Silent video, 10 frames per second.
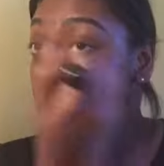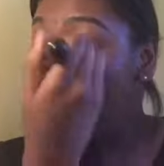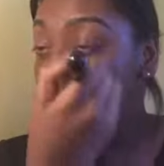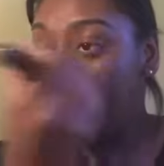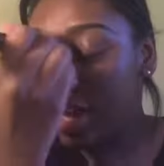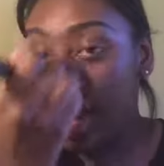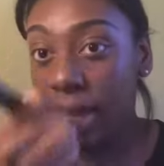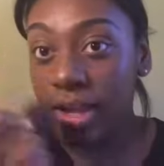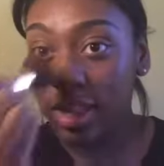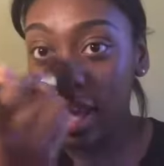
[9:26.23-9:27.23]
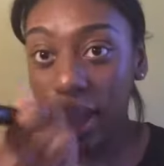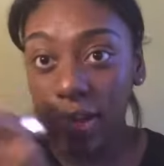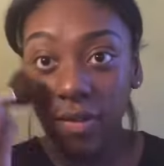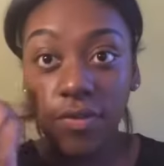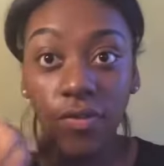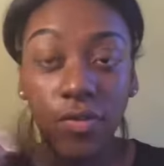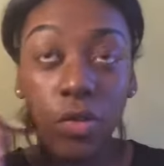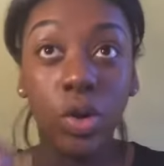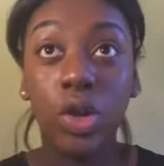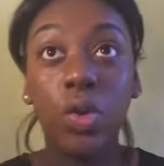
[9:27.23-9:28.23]
I've got a lot of
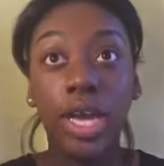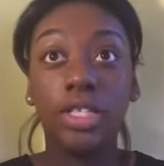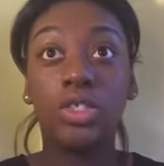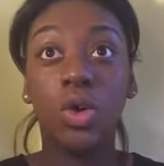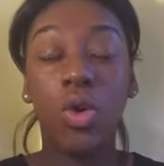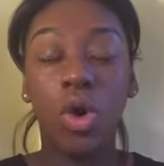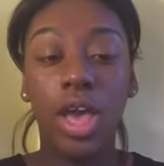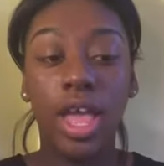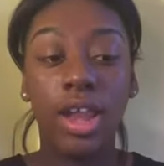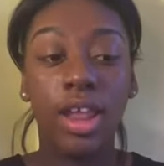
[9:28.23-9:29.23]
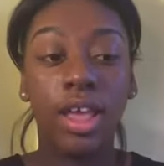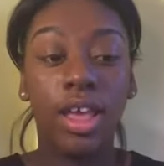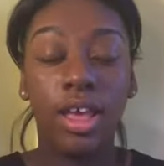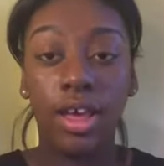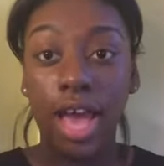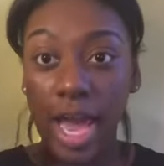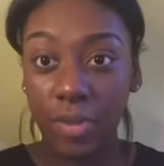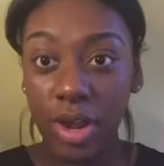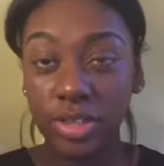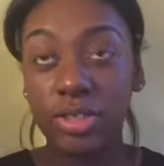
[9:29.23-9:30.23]
requests on
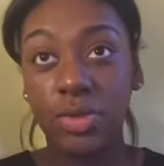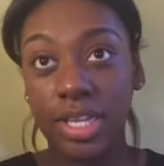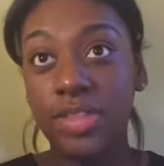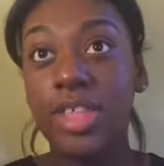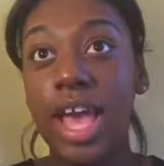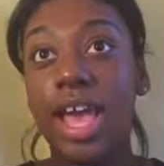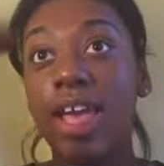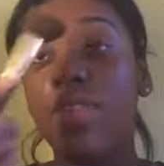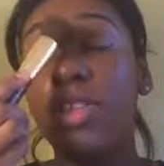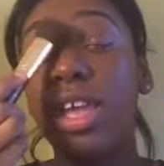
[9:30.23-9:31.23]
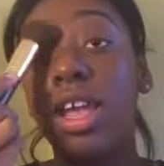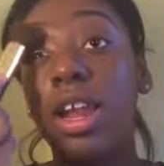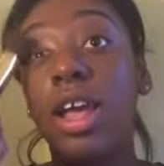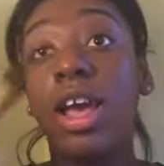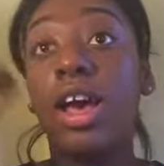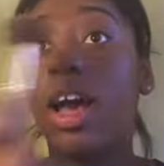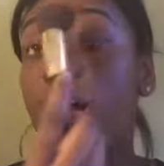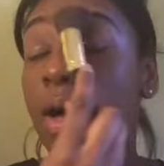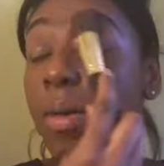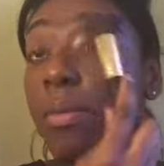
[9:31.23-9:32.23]
eyebrows, so we did that, and then
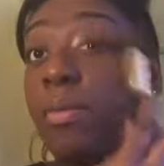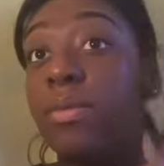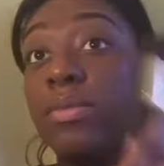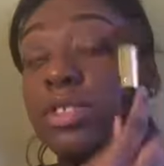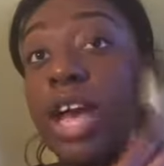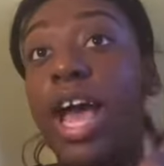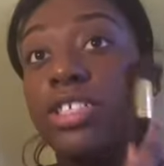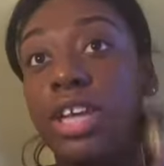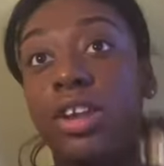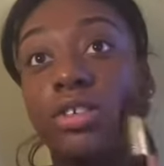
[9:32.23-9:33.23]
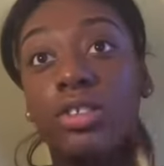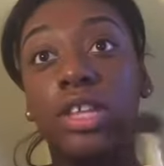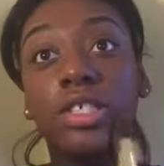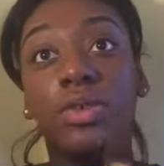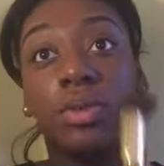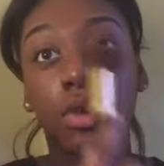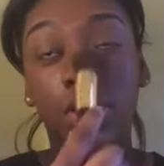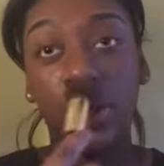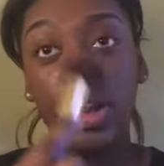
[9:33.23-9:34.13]
eyeshadow, so that's what we're going to do